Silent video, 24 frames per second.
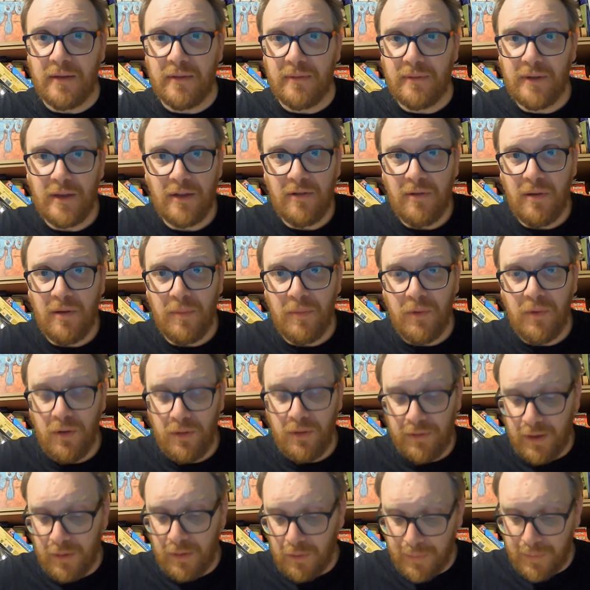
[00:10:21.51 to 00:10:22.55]
Don't do anymore.
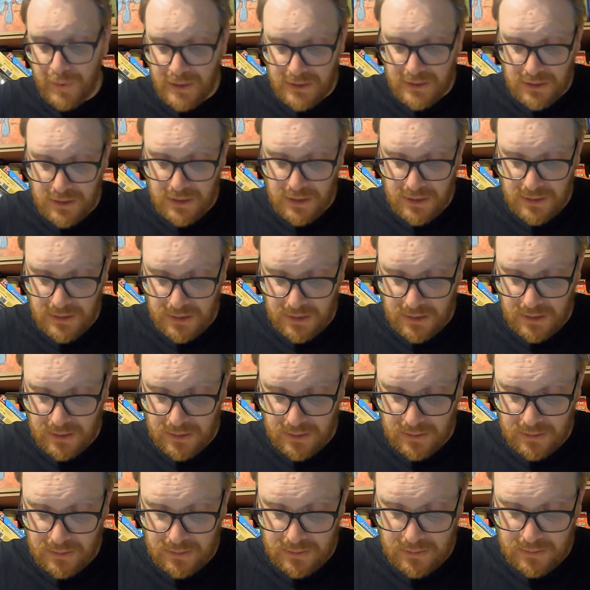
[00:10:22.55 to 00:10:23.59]
No more BCGs needed.
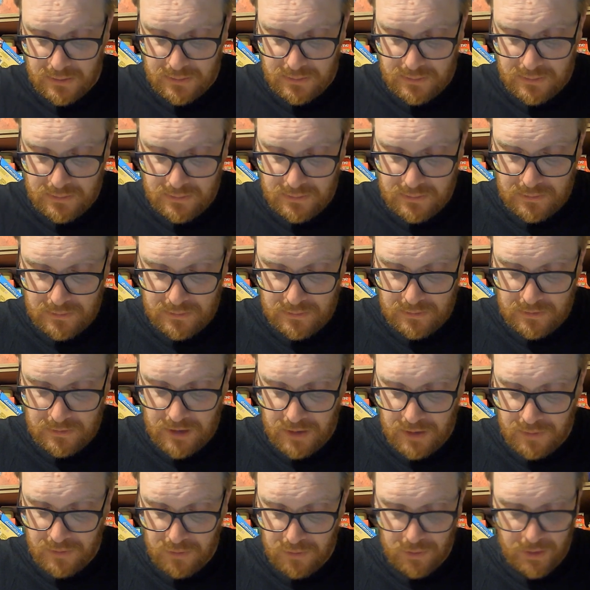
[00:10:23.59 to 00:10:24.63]
No,
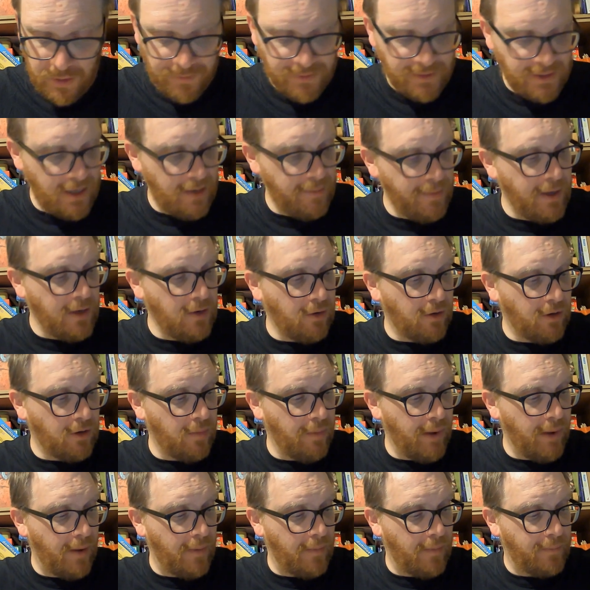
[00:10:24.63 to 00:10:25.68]
not enough TB knocking
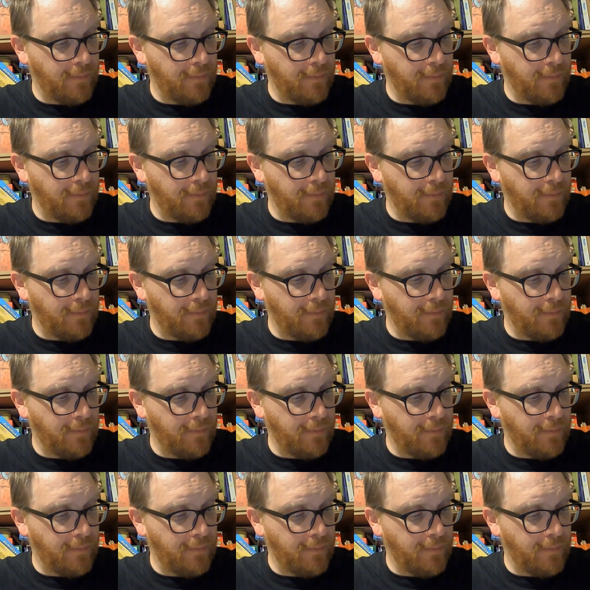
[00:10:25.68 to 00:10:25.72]
about.